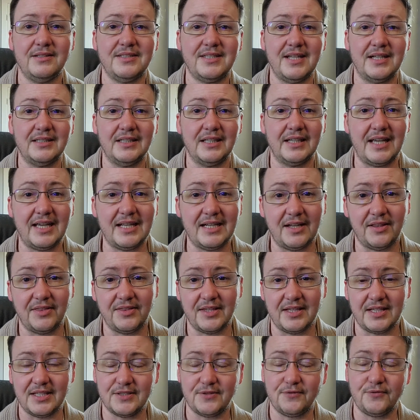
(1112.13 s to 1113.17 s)
delegated
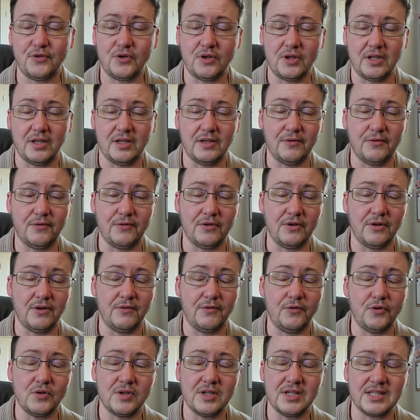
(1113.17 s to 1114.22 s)
things for the, for,
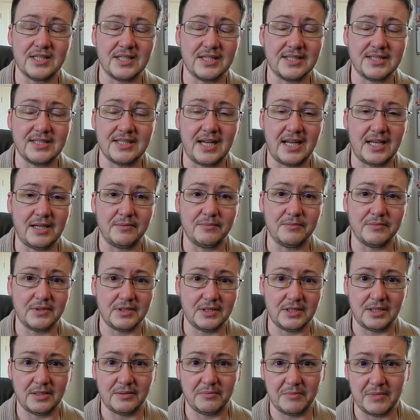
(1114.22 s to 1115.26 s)
for his estate
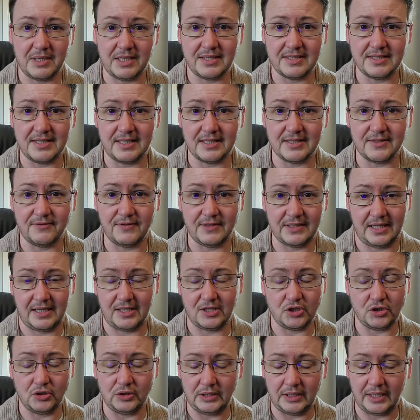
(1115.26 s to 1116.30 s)
didn't make sense
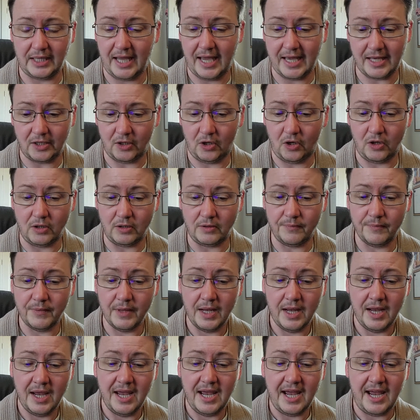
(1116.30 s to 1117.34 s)
financially at all.
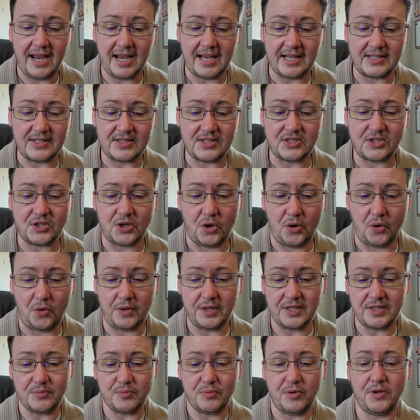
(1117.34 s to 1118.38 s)
And so
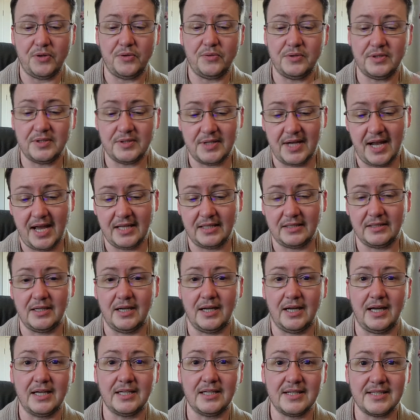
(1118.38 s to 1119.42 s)
his brother, his dad, and
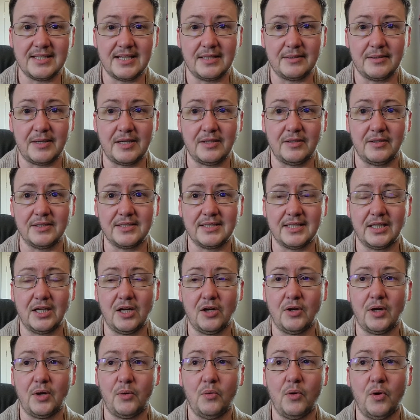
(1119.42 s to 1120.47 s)
I kind of sat down and it's like,
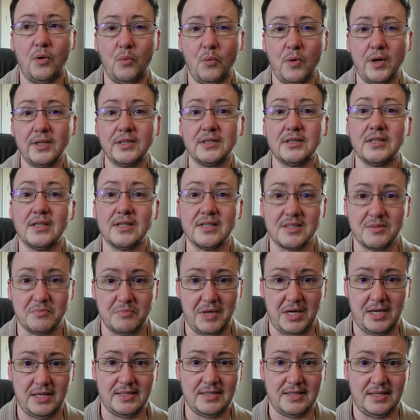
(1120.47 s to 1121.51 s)
okay, well, what does
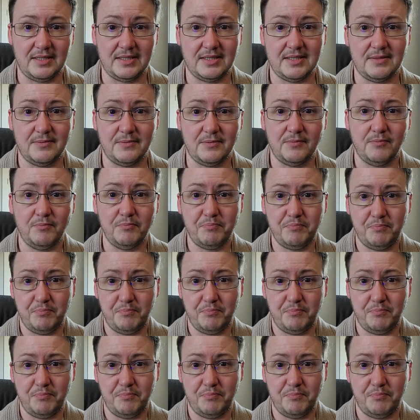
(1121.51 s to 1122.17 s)
make sense?